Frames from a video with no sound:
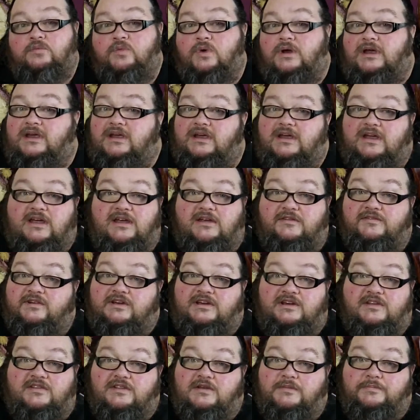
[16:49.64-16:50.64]
we,
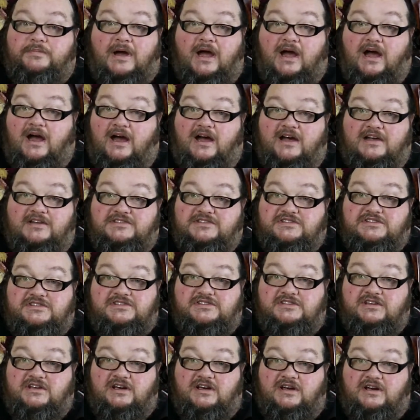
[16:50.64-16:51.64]
even in the
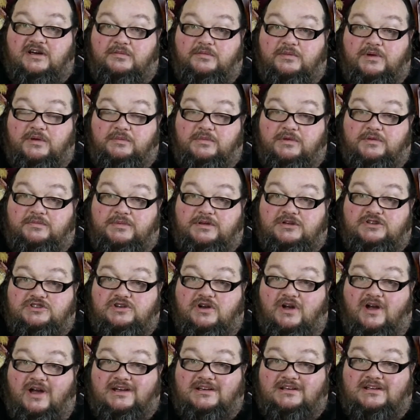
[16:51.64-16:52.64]
past, when we've been
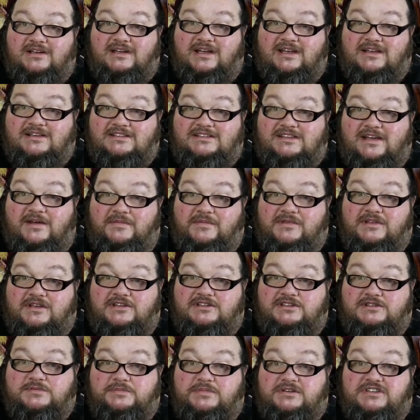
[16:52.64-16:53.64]
trying to get
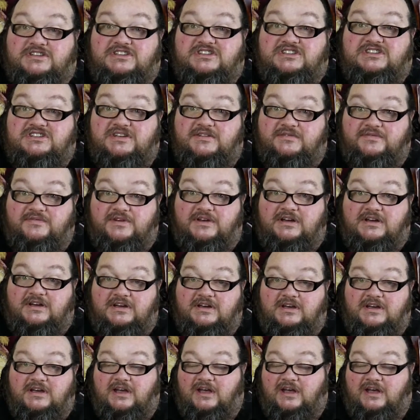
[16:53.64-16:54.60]
something specific,